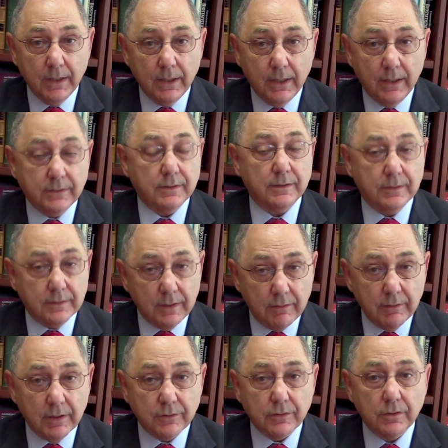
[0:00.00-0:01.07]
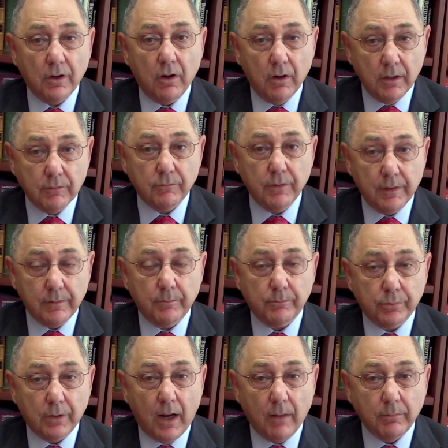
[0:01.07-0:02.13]
It's a serious heart rhythm
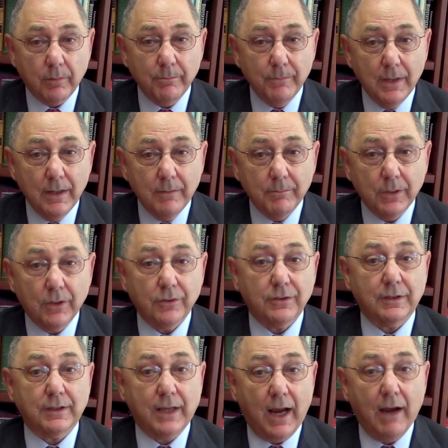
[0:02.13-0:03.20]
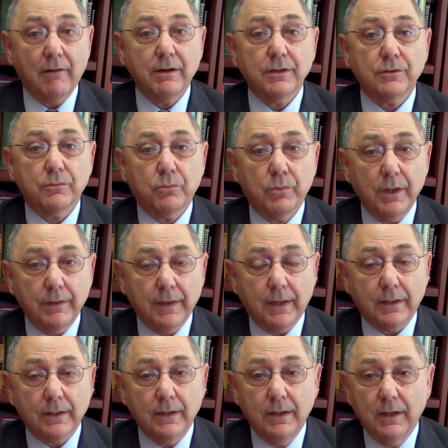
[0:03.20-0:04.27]
problem because it carries with
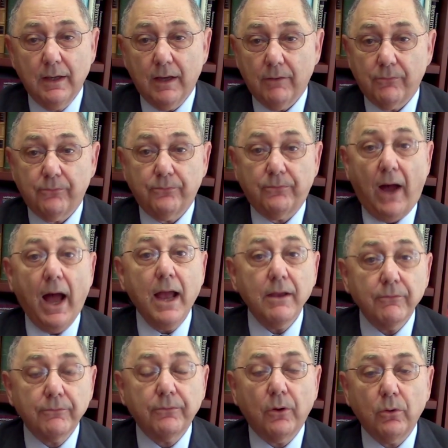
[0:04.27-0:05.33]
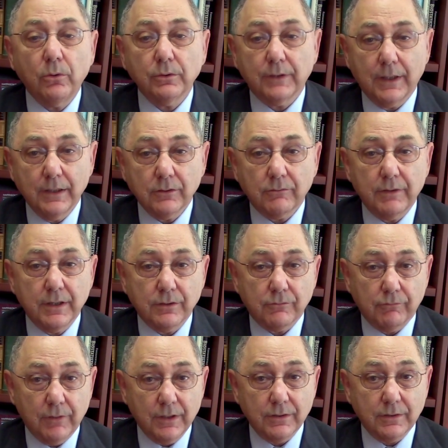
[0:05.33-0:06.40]
it a five-fold increased
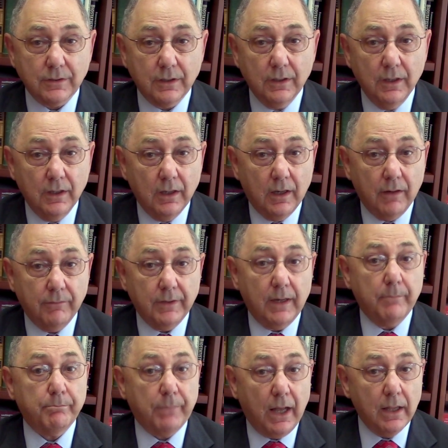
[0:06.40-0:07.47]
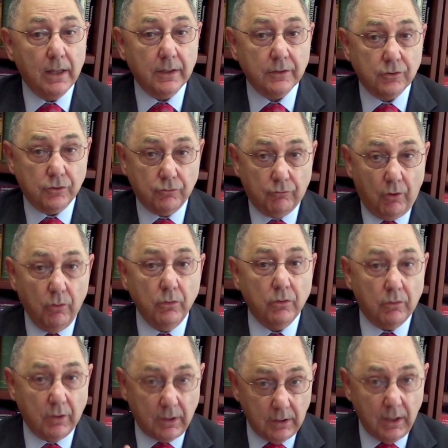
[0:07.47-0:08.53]
risk of an embolic stroke
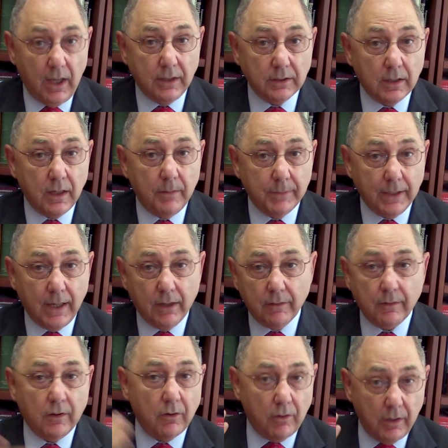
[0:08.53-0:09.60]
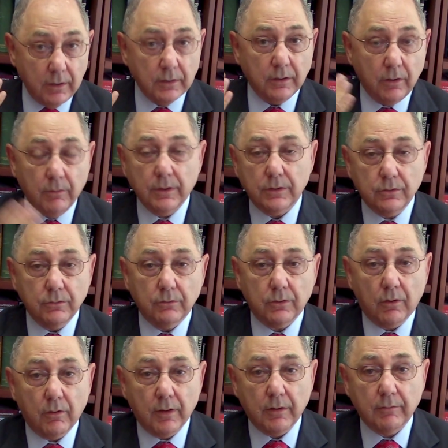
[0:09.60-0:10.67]
or a clot coming out of the heart going to an
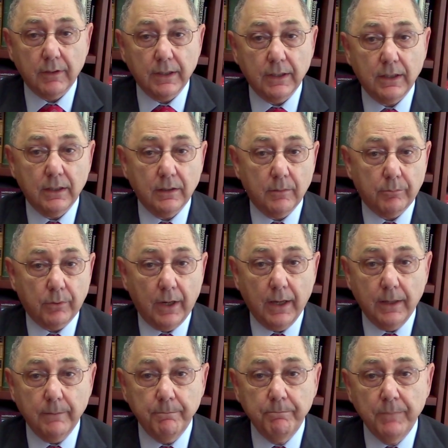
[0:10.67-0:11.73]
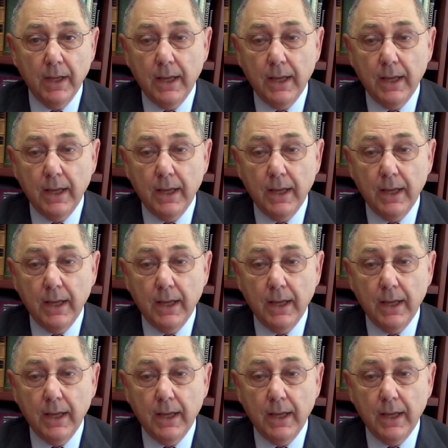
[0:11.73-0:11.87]
artery in the brain.